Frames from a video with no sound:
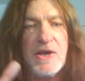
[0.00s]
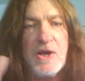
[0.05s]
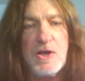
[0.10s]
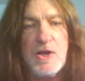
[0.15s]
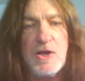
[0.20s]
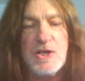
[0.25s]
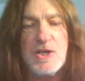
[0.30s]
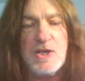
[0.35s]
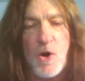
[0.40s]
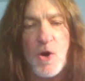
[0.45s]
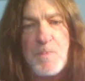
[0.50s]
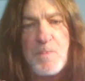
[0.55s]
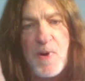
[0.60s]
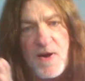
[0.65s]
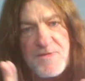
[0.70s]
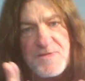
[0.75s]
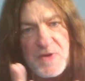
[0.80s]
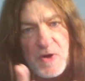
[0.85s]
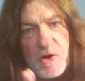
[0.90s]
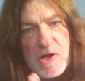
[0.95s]
could so
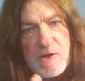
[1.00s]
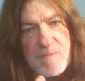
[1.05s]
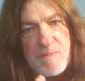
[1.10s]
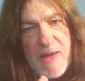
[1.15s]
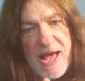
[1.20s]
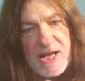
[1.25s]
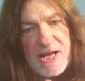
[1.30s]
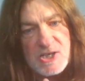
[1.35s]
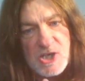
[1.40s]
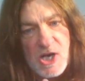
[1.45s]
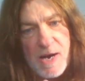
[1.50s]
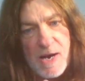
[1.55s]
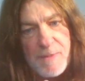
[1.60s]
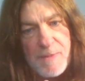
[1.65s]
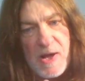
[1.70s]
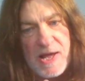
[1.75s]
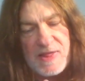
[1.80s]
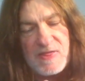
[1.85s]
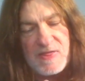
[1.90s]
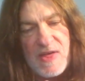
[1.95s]
perfectly match
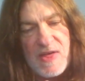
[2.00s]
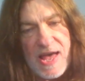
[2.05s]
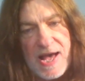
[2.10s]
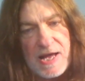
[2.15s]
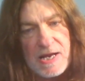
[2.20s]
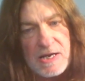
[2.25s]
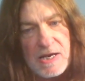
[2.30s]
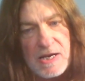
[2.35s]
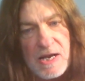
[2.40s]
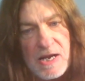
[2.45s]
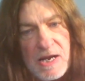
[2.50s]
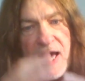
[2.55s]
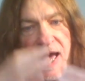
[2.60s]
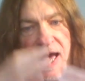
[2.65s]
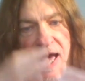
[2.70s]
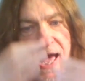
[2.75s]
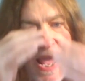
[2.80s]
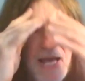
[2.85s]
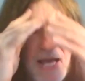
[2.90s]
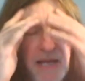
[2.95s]
up like that.
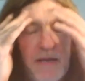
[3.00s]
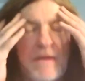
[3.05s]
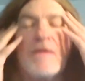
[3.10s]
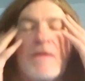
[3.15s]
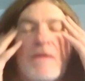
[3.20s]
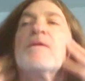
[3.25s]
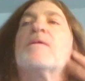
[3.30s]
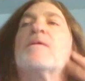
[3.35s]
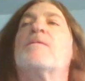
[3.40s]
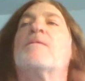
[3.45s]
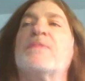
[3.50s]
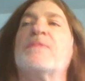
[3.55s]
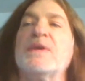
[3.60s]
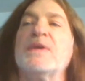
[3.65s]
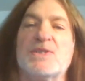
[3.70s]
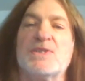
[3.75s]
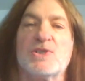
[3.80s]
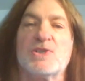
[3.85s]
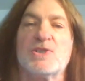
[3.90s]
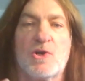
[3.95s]
And
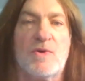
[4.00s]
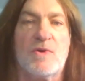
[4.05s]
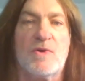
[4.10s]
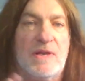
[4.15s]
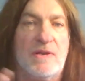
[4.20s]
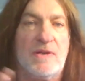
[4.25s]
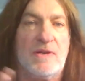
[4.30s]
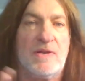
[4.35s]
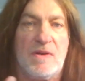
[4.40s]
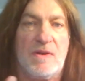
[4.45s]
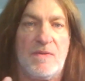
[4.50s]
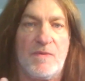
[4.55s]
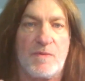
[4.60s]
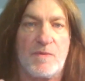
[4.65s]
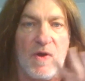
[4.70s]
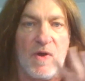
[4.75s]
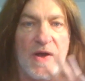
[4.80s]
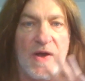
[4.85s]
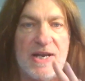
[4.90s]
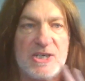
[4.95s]
this is true in
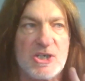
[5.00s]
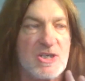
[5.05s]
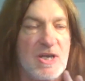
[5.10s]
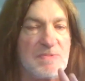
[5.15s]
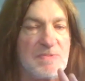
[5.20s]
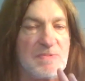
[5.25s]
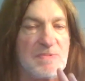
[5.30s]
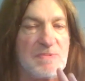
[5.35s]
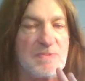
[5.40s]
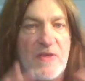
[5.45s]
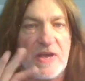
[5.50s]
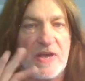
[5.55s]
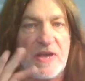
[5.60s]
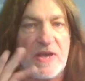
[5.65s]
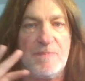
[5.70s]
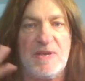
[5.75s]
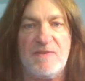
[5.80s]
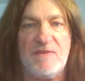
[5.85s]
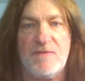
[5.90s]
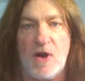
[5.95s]
relationships, how they
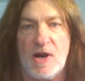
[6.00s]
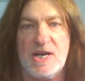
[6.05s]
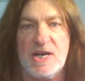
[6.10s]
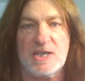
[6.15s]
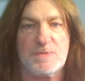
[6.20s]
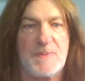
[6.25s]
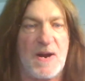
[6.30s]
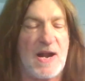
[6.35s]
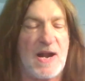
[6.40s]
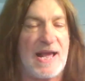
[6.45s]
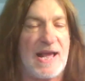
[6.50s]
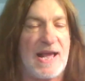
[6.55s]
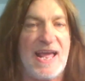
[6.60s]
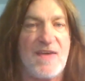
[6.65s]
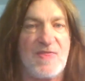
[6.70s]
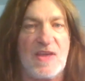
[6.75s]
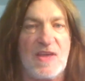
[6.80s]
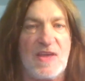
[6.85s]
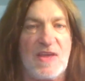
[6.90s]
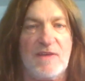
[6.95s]
can be very disparate. I
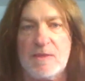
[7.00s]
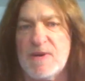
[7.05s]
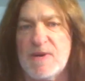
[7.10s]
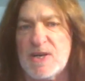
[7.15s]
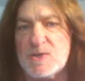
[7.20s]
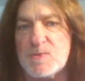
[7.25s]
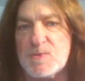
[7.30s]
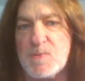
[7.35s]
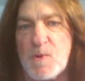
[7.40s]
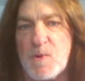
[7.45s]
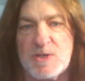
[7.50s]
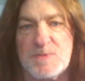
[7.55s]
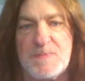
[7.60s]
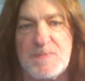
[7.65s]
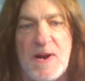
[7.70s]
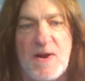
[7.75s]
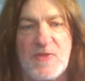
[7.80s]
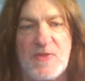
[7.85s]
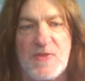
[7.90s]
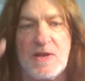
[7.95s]
can't think of anything much more
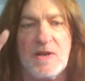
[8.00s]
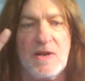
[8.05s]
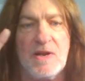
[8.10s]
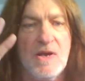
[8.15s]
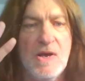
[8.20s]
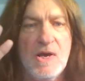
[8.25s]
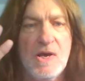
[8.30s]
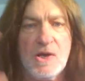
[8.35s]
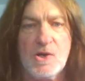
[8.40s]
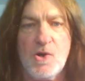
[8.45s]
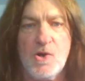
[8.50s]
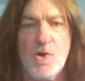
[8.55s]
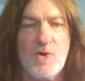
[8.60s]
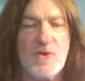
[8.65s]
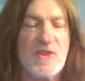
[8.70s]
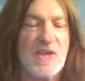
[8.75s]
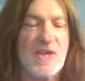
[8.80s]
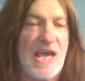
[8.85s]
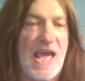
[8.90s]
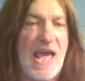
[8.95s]
disparate than
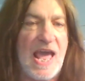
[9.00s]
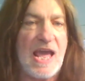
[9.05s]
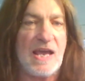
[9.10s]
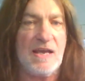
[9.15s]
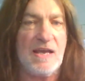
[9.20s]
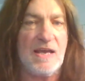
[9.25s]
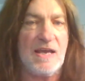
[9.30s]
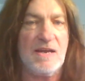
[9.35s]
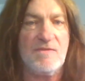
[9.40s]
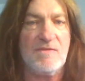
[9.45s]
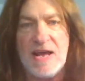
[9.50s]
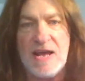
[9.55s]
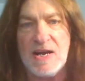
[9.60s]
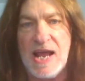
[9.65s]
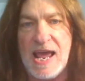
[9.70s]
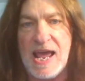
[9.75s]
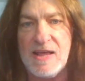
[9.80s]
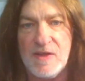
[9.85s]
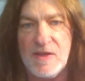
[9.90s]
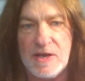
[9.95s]
Cool and the Gang and
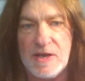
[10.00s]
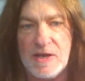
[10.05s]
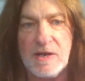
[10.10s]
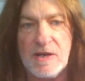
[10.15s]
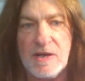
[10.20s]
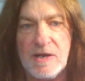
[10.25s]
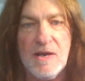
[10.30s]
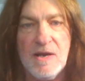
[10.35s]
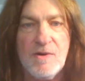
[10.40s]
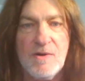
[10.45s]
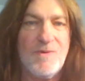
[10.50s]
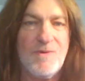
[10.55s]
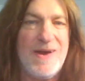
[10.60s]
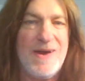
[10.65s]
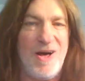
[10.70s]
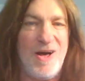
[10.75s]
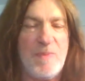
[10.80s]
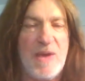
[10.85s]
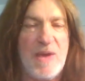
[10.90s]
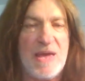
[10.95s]
Van Halen.
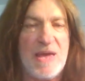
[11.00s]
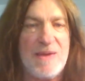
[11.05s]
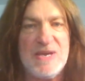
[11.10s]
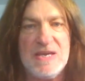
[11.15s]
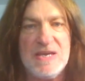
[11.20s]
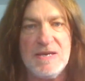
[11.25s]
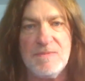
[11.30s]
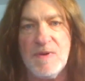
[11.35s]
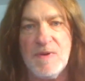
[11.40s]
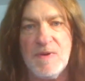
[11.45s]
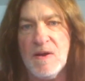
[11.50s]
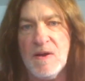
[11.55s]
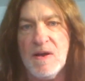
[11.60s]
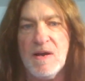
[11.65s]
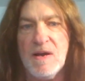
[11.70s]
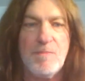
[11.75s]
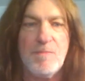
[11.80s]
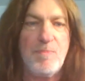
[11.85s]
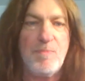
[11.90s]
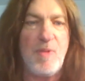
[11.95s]
Well, maybe
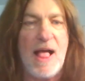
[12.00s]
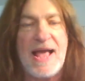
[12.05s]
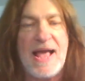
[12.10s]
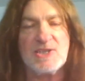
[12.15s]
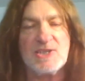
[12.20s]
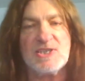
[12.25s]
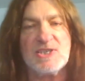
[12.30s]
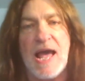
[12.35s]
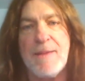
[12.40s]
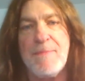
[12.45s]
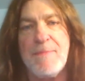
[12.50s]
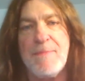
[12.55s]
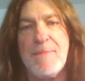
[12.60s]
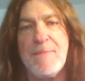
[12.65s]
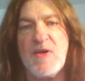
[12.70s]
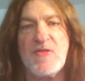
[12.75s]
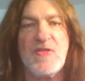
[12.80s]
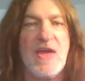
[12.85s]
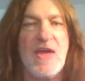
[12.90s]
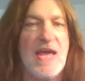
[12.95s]
Black
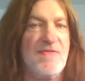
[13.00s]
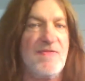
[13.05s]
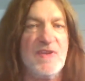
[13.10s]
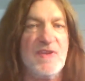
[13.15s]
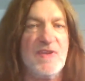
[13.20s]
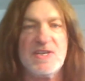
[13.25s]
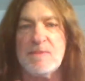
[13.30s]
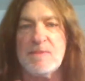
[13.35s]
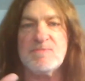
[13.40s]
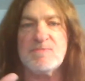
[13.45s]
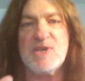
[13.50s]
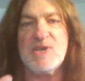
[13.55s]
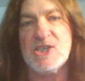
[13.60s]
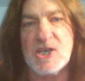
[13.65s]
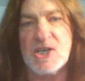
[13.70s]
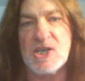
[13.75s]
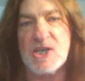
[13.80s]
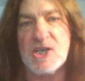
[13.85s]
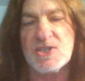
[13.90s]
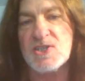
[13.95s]
Sabbath and the
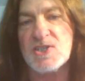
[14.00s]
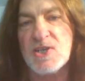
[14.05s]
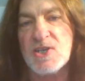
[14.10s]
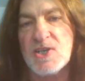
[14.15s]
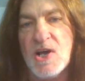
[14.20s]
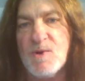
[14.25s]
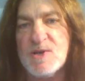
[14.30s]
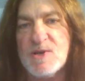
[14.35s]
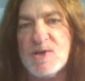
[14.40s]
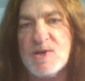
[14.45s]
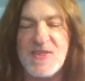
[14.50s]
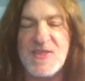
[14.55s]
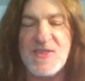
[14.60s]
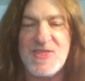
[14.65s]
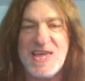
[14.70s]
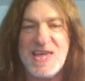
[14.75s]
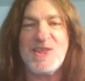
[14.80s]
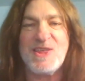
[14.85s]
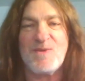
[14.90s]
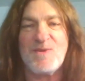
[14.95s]
Temptations, which I
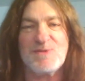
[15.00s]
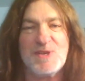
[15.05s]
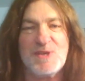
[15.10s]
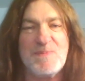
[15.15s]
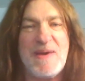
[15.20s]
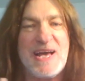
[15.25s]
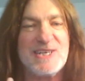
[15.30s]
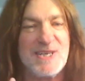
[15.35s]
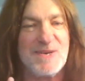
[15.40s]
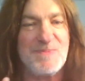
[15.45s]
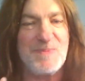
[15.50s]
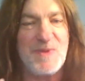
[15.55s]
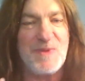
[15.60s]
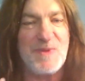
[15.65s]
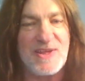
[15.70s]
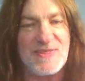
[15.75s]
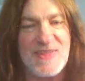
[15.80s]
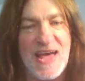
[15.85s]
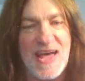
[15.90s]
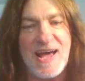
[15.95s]
think there was a mashup
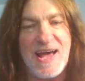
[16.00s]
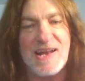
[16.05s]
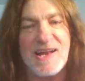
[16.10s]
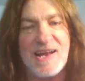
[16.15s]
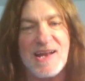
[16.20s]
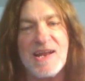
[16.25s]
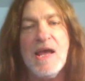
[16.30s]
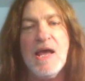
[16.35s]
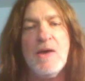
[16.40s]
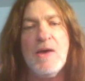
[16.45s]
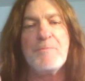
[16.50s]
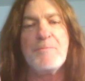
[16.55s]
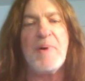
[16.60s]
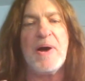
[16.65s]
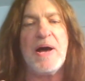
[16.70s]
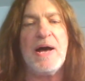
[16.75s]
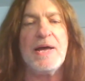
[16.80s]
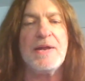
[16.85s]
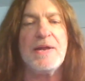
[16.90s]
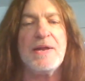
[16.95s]
like that.
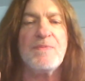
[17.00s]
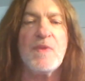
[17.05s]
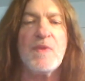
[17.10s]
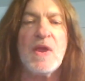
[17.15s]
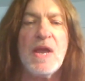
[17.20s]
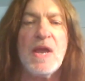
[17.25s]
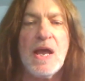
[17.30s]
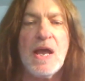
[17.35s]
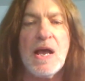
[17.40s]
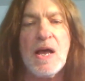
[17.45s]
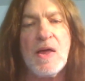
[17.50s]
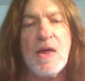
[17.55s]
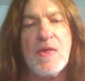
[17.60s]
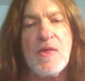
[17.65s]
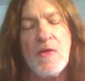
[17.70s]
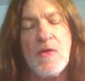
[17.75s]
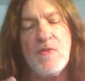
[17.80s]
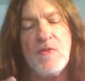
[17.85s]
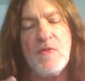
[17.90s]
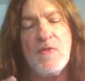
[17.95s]
But
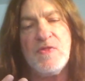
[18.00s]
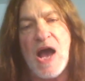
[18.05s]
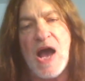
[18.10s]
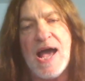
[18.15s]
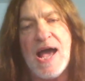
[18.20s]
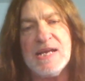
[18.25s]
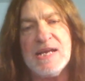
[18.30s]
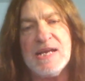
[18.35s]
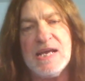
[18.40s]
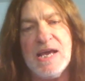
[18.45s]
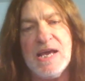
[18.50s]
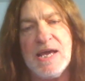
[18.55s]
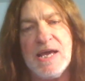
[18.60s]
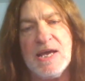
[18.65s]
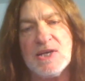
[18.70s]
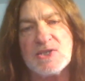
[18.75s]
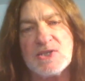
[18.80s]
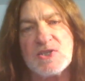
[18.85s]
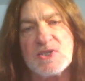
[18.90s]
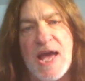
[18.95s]
the idea
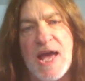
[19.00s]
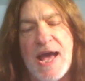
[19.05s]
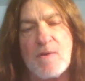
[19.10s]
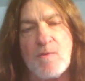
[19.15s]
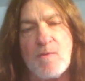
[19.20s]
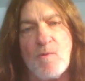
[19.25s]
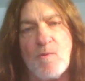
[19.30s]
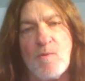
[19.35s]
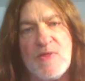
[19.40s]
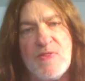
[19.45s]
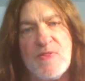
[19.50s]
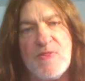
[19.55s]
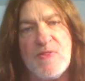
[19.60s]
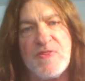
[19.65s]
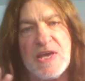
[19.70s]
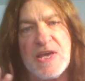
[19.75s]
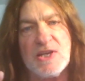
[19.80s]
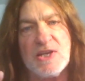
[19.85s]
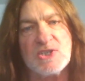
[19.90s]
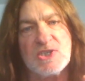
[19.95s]
is that when
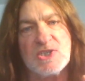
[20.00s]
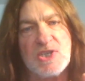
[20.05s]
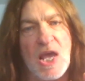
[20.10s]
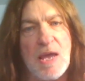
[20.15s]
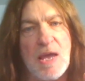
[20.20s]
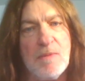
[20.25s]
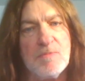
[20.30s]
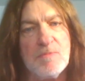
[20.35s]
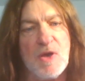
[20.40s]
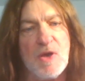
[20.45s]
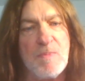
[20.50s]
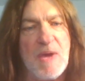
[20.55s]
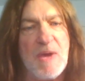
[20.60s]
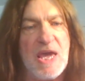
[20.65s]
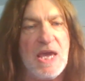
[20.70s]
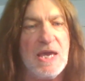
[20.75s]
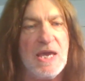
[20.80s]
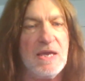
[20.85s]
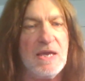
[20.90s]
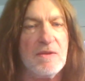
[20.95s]
things seem to
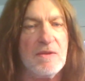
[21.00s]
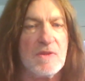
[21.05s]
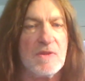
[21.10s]
be